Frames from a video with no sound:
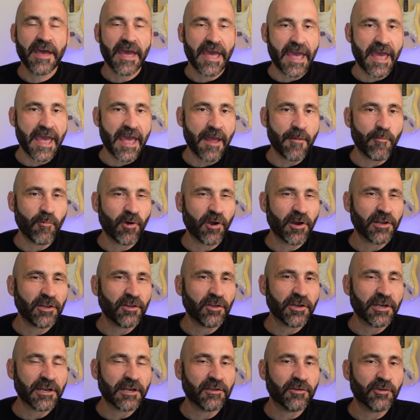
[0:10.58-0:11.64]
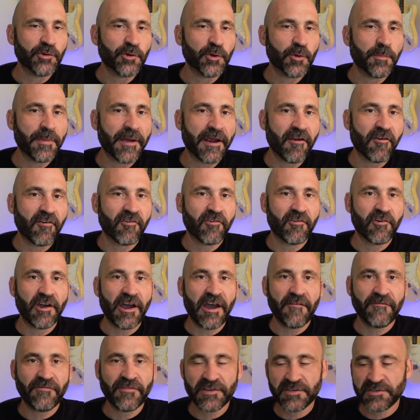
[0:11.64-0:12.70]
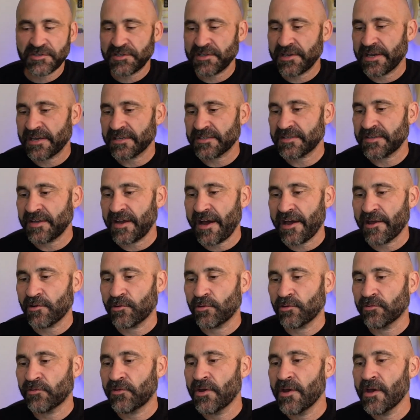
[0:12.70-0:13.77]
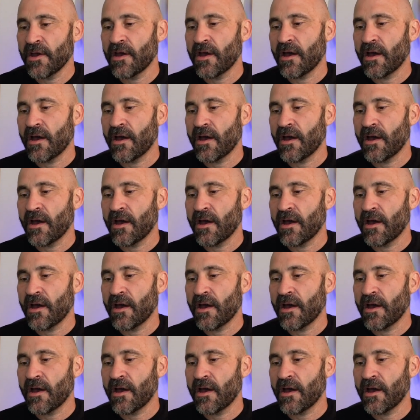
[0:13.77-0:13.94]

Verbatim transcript: And we're going to look at a little paragraph that she has titled